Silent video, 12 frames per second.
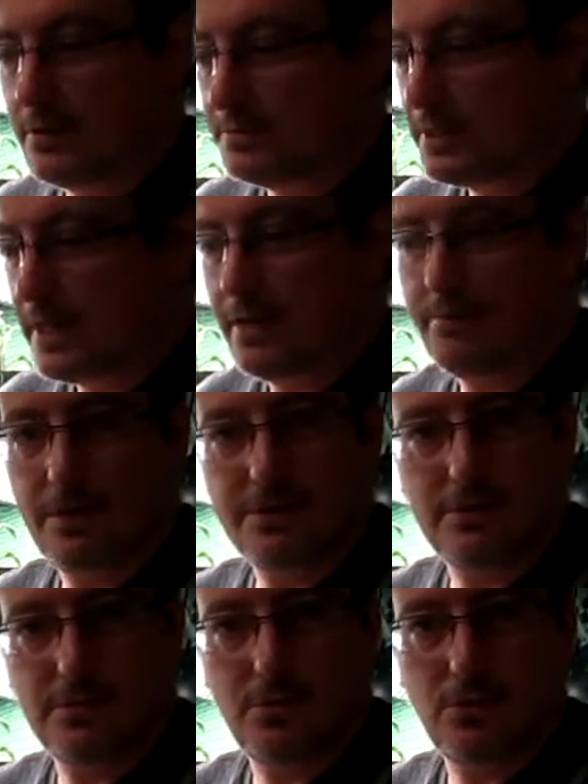Canned
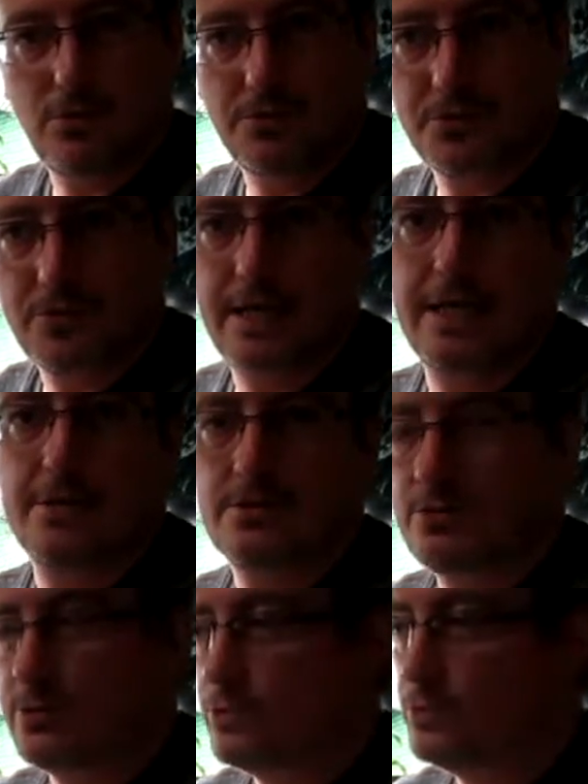vegetables or canned
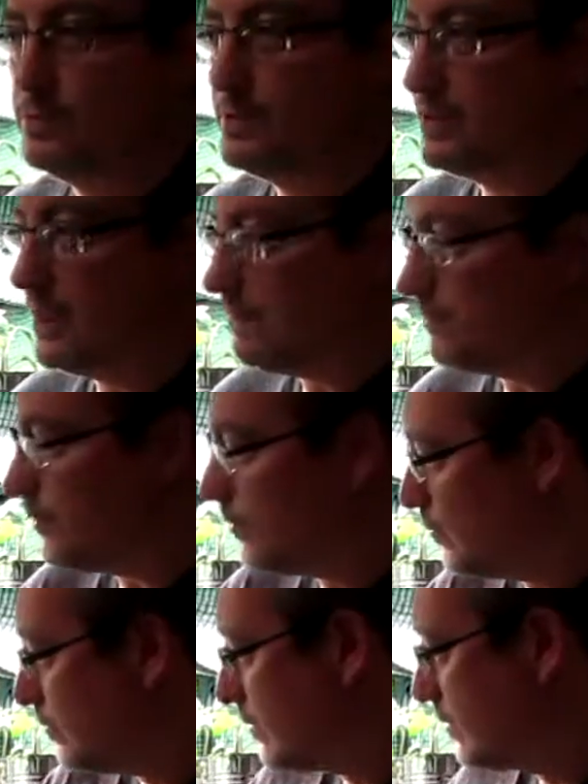soup, save
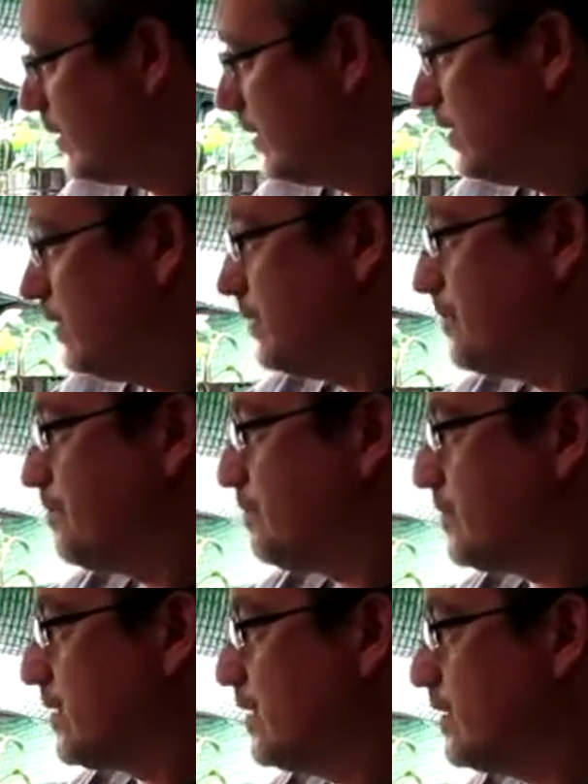those, and
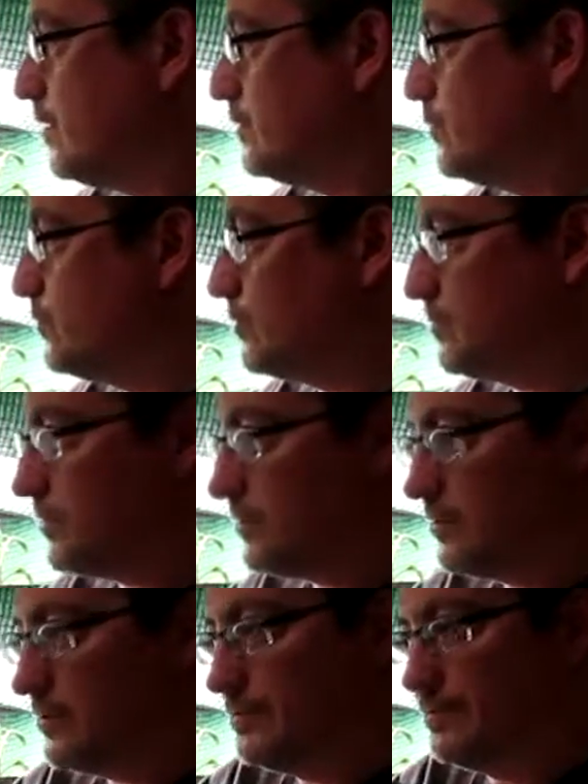I'll use them just
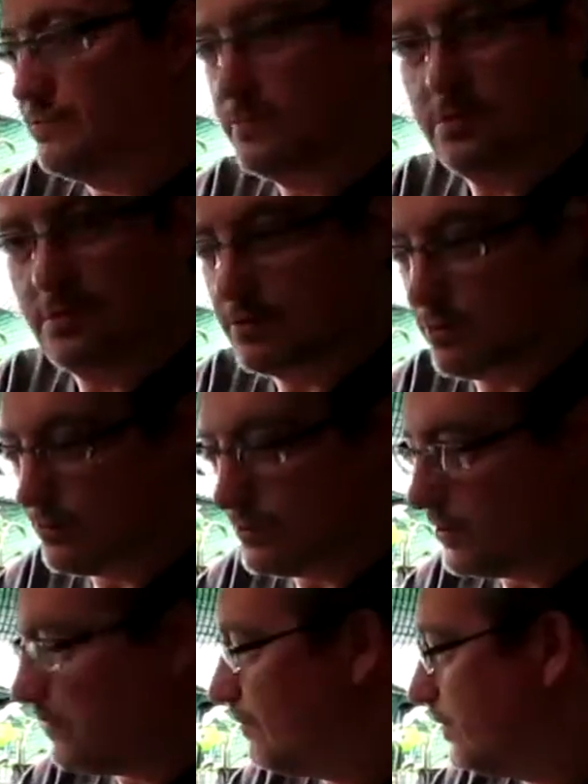to grow
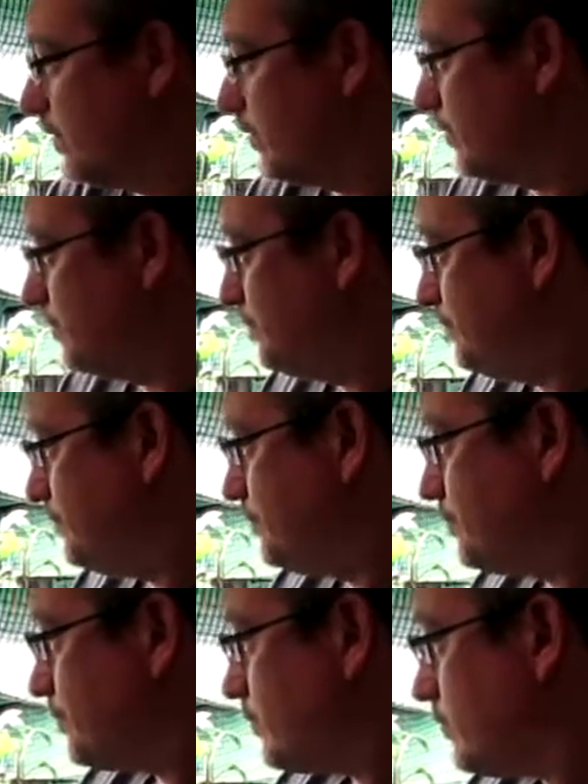stuff in. And
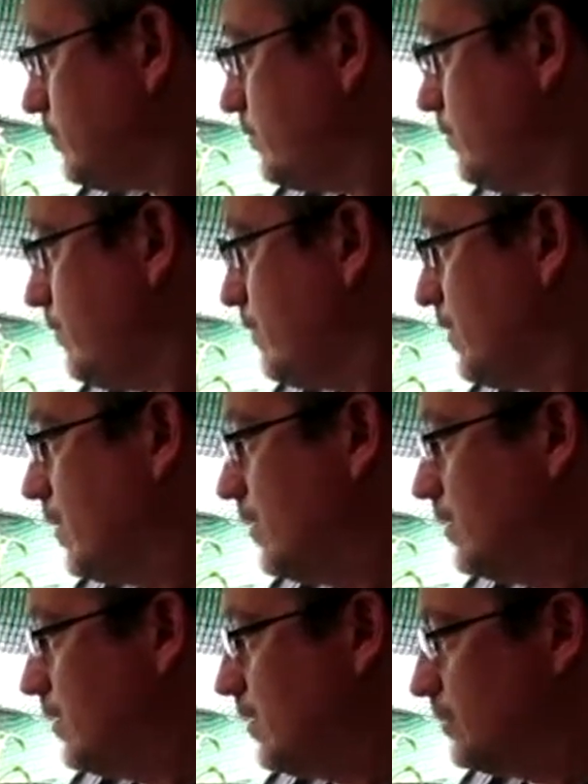
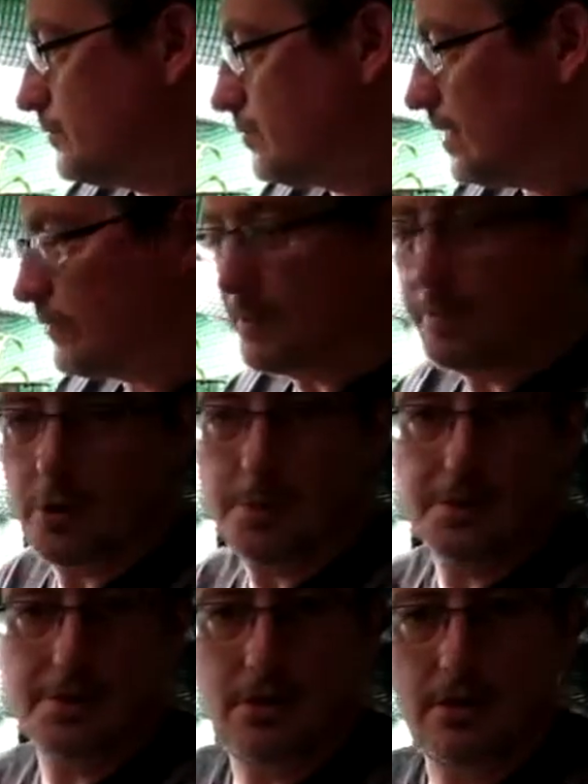I'll try to
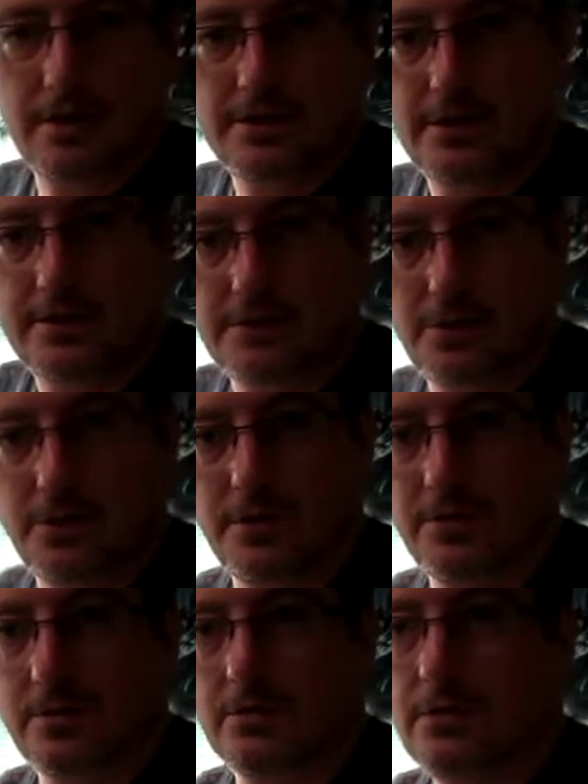repurpose all that stuff so it doesn't,